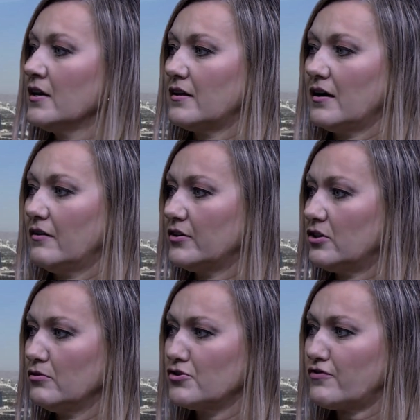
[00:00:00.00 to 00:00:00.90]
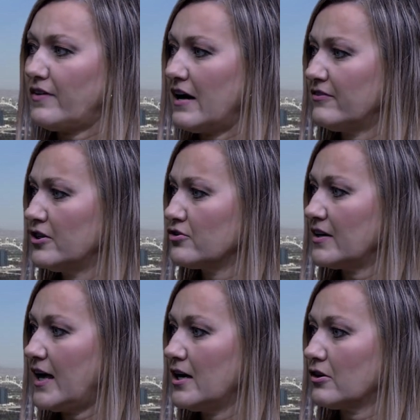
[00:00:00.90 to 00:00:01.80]
they have a huge
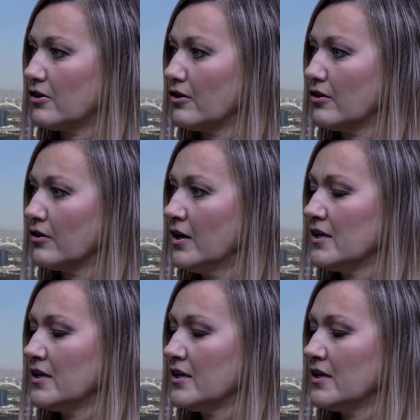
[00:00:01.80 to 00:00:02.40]
500-acre